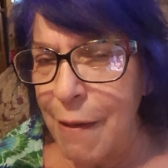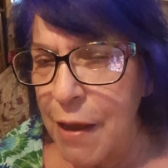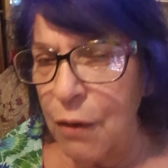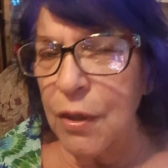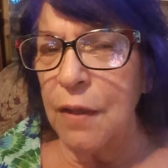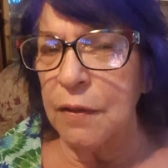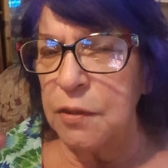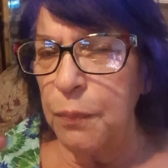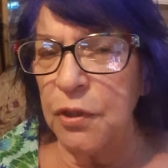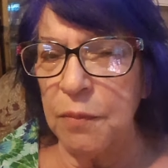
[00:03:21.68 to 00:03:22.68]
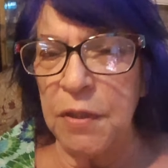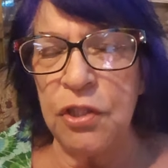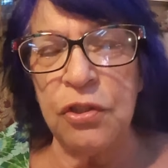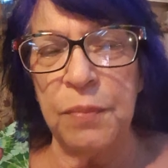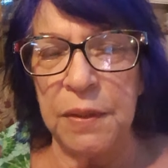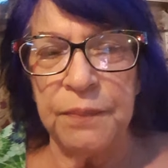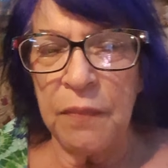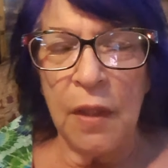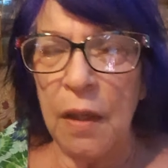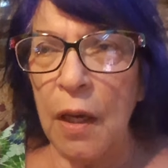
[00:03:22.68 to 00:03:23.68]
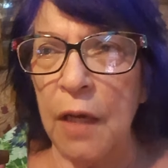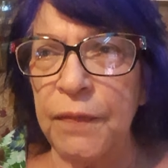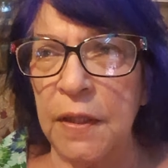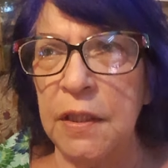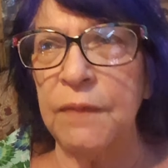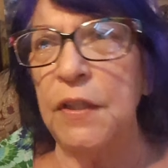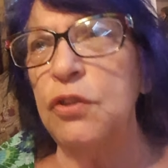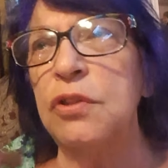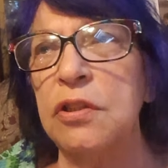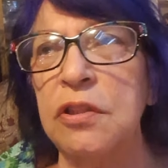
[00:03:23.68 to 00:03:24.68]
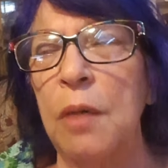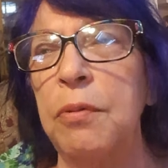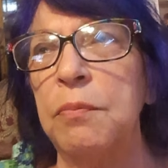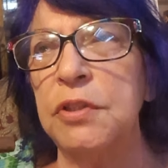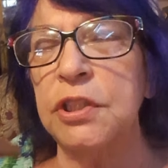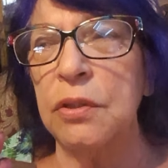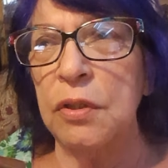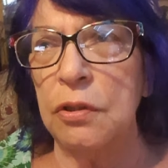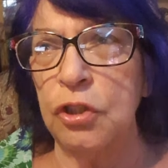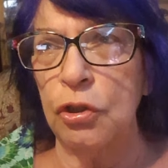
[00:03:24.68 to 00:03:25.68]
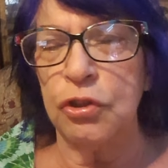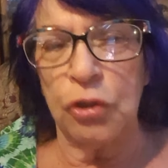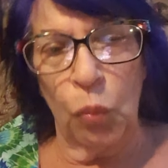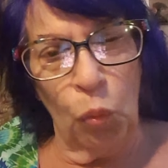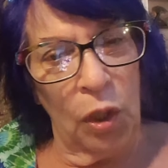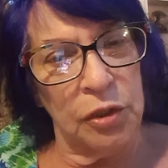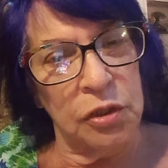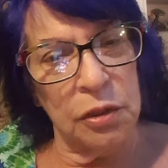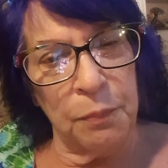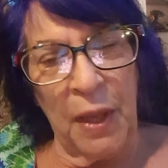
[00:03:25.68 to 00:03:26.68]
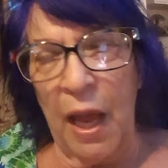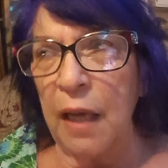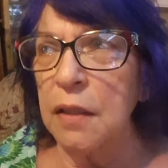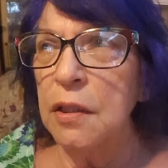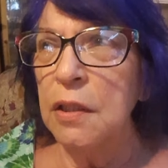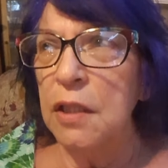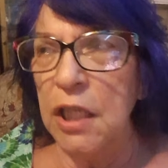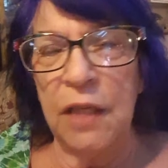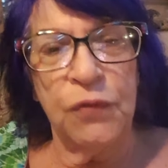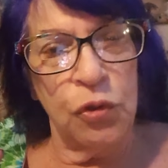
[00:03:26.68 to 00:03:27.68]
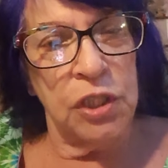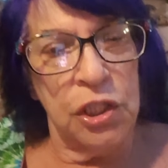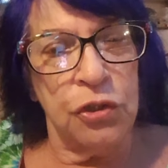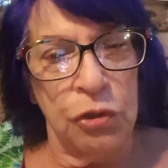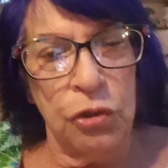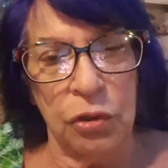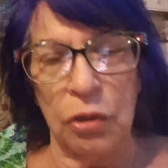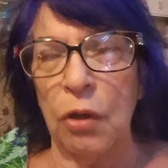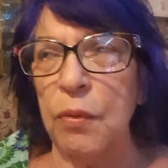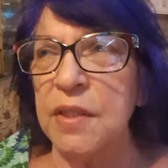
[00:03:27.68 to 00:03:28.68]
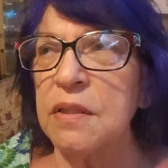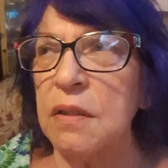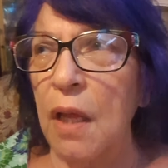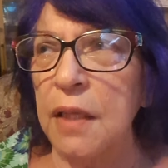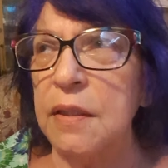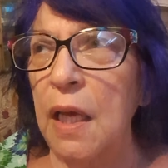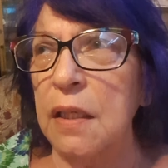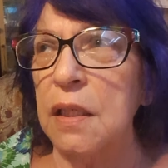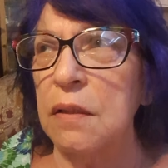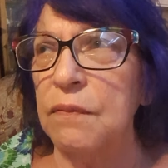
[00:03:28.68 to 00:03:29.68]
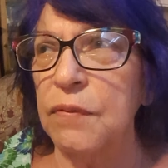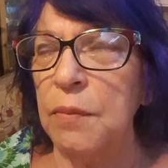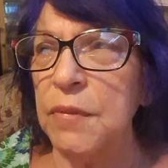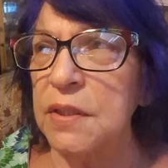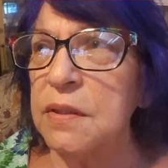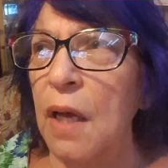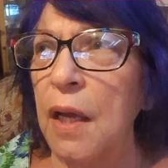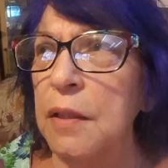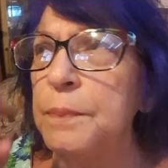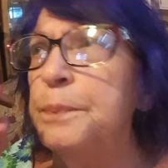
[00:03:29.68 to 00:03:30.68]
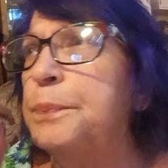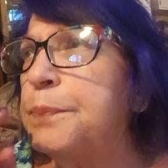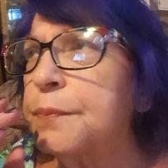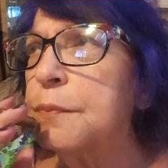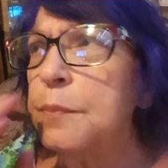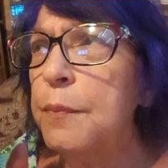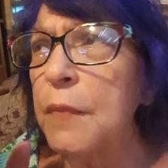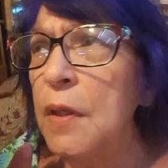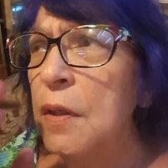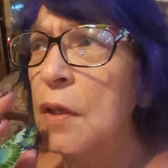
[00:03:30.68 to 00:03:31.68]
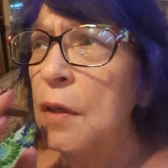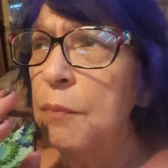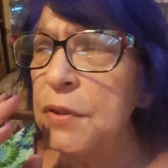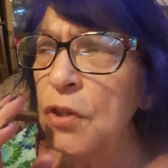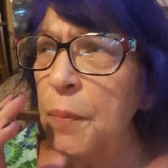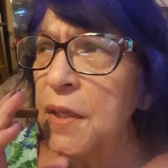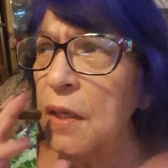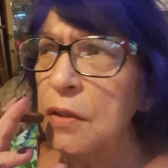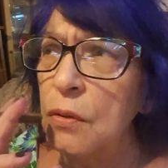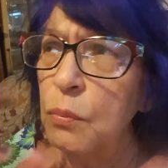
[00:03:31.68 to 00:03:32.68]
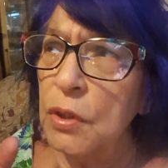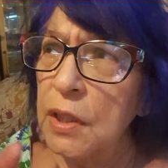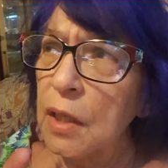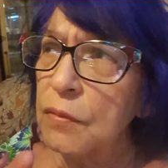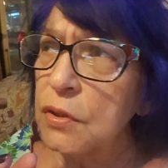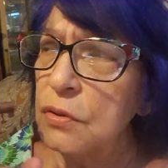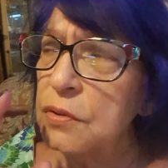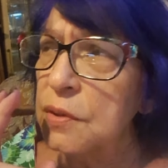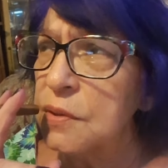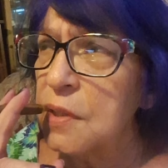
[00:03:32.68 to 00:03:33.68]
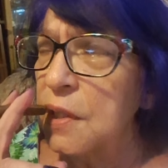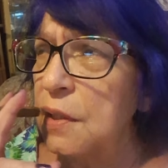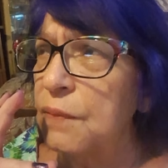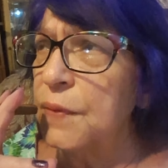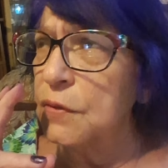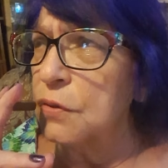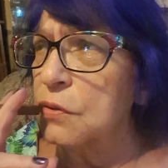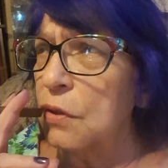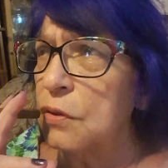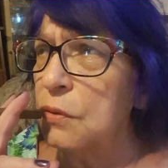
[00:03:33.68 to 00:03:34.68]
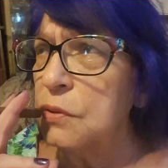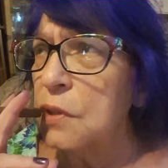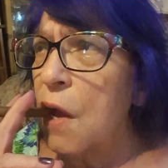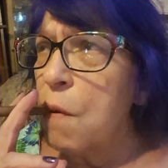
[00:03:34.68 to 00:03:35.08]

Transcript: area to put them into, but I find that if I do the double material, so one to the back, if you need to, you can always slide that in from the side. But nobody I know really ever uses the filters on those.